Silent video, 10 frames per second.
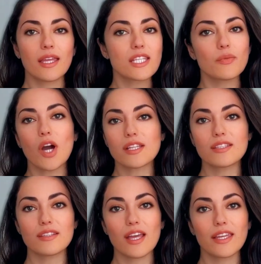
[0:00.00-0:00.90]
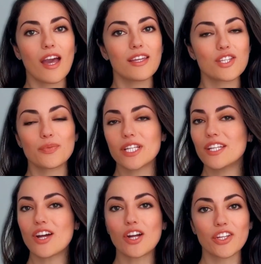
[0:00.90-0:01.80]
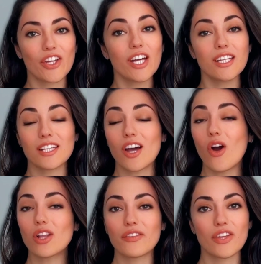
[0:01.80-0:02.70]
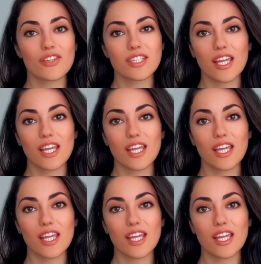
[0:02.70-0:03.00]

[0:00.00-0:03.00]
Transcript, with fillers: guess what? AI is pretty darn good at all of those